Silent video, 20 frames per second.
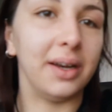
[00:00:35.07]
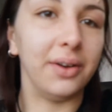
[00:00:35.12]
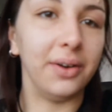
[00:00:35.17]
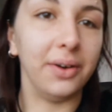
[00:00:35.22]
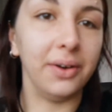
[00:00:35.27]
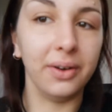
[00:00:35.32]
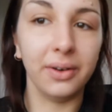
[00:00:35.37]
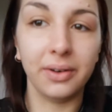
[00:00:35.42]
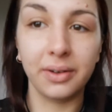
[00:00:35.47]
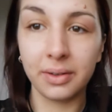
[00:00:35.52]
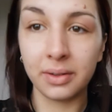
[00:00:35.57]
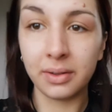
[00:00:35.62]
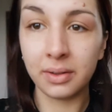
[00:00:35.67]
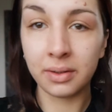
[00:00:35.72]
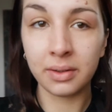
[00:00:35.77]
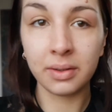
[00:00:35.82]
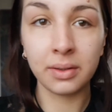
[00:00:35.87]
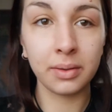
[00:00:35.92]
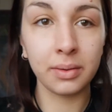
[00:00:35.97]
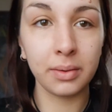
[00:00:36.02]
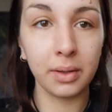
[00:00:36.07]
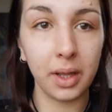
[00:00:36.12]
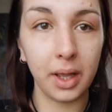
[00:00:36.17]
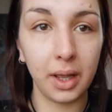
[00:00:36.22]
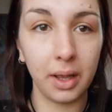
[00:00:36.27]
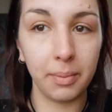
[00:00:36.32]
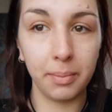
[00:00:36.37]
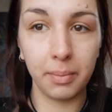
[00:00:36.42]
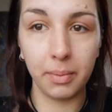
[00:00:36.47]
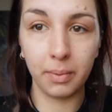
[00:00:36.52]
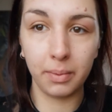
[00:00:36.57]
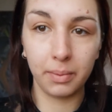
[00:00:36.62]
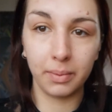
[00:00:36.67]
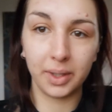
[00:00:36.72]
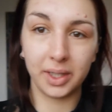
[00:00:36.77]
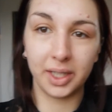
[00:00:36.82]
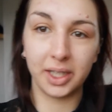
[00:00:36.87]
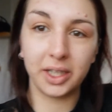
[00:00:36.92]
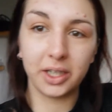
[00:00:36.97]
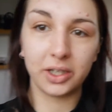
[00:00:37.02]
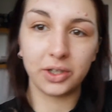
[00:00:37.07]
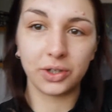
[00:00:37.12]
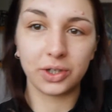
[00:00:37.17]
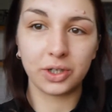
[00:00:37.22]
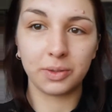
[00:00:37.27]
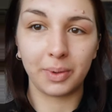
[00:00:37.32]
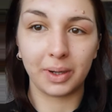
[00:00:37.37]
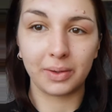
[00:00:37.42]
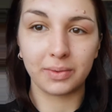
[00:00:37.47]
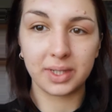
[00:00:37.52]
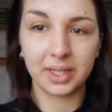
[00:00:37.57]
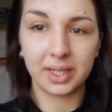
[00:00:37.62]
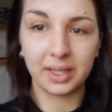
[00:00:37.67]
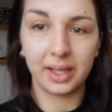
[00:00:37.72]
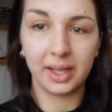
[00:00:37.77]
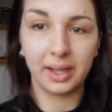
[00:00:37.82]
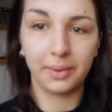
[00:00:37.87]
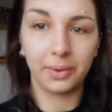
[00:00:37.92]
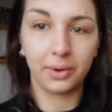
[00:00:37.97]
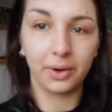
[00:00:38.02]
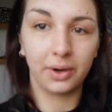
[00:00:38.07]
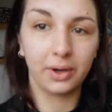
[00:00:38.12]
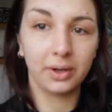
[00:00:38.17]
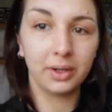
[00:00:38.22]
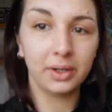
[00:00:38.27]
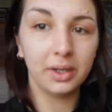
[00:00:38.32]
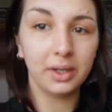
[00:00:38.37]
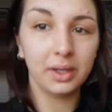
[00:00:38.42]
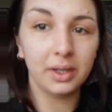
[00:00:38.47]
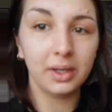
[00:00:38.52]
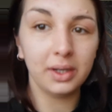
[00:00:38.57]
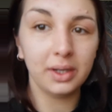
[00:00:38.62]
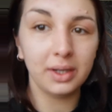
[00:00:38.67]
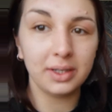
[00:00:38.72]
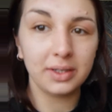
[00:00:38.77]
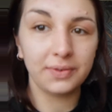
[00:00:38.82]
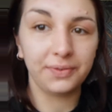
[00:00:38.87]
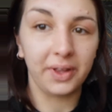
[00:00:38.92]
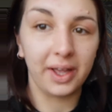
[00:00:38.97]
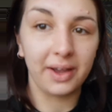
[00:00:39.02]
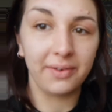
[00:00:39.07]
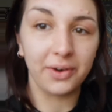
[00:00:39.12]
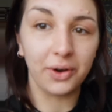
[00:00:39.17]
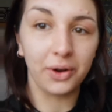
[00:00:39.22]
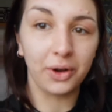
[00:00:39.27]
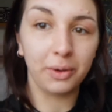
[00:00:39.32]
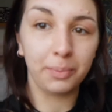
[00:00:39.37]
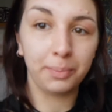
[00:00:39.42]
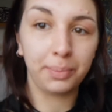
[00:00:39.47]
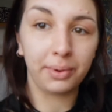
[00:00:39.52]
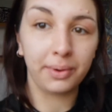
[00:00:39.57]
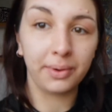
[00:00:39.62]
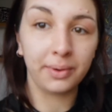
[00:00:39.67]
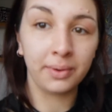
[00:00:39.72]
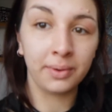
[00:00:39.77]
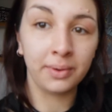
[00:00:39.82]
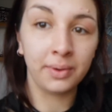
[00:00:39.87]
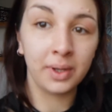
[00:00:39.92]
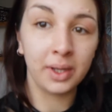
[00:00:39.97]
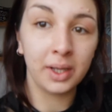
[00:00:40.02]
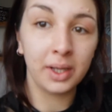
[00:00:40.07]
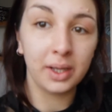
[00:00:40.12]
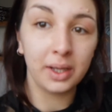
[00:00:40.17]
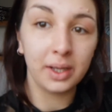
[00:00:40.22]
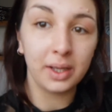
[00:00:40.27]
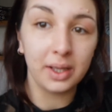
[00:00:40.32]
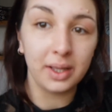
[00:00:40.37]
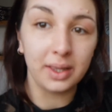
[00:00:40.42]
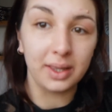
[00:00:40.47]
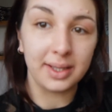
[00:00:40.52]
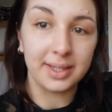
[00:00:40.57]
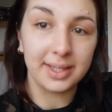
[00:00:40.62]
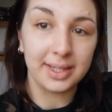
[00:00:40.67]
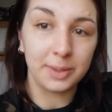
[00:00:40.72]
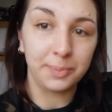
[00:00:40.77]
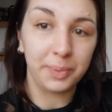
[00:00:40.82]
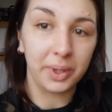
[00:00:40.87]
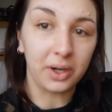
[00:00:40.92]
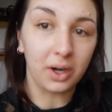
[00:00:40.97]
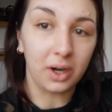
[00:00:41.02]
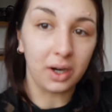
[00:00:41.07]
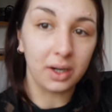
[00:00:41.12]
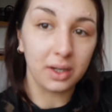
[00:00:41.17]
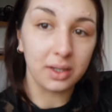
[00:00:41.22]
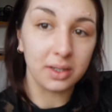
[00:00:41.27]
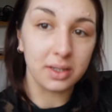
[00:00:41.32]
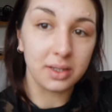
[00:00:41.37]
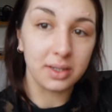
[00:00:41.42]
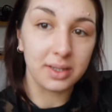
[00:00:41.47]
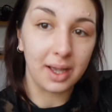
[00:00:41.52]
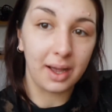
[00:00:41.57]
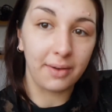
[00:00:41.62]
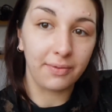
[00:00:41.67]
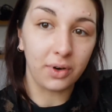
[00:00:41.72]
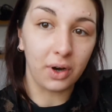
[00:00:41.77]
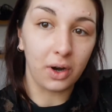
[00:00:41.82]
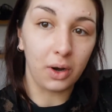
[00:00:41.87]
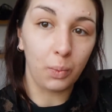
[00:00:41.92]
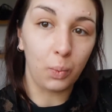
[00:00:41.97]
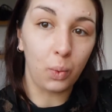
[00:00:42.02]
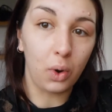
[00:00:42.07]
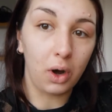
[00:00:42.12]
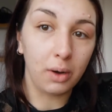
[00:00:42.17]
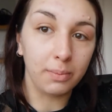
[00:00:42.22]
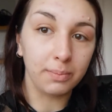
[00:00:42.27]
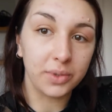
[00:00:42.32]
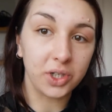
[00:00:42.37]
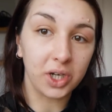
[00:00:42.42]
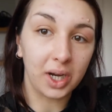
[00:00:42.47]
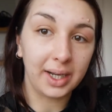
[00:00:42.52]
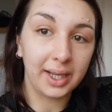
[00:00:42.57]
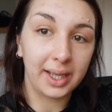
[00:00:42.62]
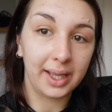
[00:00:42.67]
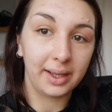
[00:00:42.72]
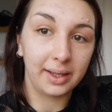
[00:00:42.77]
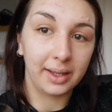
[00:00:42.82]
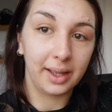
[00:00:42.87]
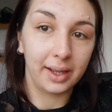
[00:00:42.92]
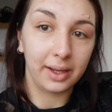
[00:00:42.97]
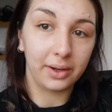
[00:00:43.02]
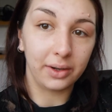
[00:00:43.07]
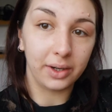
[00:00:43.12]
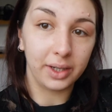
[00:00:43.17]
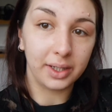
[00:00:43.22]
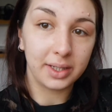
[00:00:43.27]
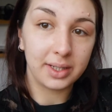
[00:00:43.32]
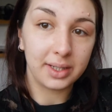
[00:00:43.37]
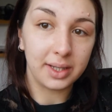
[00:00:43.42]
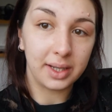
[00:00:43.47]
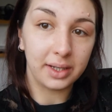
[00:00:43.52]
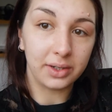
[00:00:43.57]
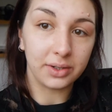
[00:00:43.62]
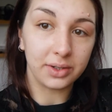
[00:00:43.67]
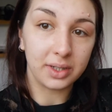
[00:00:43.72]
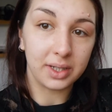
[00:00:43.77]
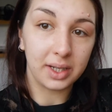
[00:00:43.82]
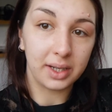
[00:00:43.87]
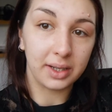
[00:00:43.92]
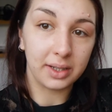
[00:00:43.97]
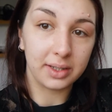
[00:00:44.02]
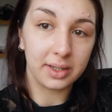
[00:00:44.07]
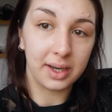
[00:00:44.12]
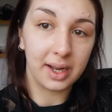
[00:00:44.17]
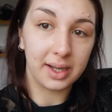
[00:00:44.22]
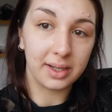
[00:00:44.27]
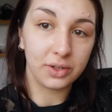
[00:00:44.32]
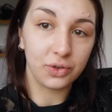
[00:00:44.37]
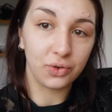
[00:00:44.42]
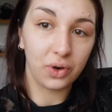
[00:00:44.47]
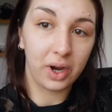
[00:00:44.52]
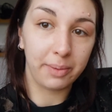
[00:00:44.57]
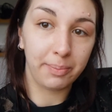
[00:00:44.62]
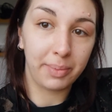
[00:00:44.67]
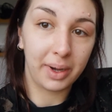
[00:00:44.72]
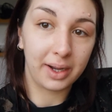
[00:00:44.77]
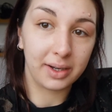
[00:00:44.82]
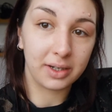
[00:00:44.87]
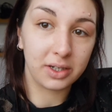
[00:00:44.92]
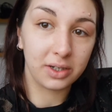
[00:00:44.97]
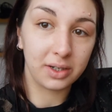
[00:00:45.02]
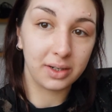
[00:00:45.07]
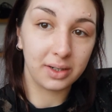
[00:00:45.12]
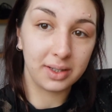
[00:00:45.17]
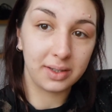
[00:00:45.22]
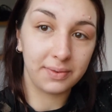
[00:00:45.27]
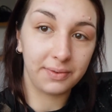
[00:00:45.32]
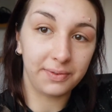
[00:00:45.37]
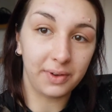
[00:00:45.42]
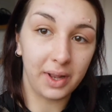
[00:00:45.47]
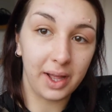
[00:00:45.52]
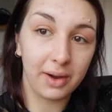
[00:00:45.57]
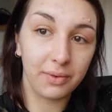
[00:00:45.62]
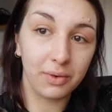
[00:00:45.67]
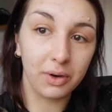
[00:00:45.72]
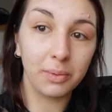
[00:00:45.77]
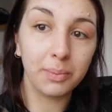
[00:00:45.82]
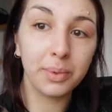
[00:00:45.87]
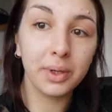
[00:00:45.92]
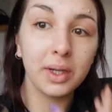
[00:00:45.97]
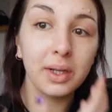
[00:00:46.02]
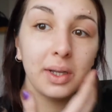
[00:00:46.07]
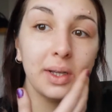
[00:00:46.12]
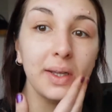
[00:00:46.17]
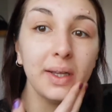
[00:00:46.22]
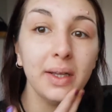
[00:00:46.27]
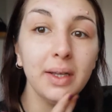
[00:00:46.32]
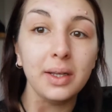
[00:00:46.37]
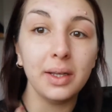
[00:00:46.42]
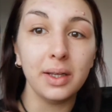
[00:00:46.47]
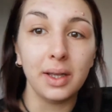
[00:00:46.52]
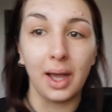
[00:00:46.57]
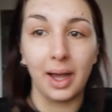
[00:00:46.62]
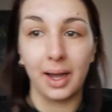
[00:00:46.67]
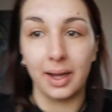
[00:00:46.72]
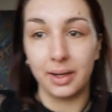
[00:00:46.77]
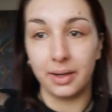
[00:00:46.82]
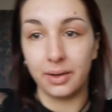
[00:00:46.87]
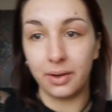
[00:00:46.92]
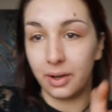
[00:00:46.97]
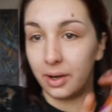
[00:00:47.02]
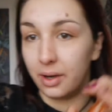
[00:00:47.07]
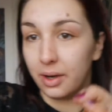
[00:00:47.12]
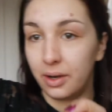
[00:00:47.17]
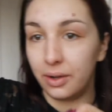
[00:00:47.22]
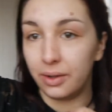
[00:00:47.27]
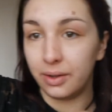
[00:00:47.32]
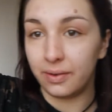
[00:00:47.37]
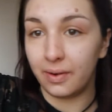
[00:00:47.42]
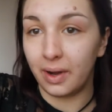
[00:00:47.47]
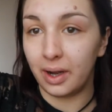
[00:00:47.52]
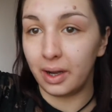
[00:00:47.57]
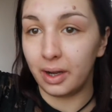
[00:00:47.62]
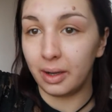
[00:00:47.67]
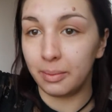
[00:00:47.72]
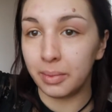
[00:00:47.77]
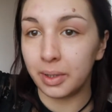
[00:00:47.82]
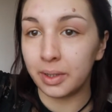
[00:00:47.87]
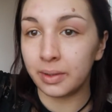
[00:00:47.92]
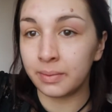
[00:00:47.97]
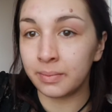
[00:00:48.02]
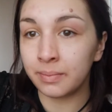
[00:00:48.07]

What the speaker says: I know. Well, you can just about see, here we go. It's flaring up. This is because I've got warm jacket. Yeah, you go, you can see just here is a nice dry patch. It's a flare up. And on the other arm,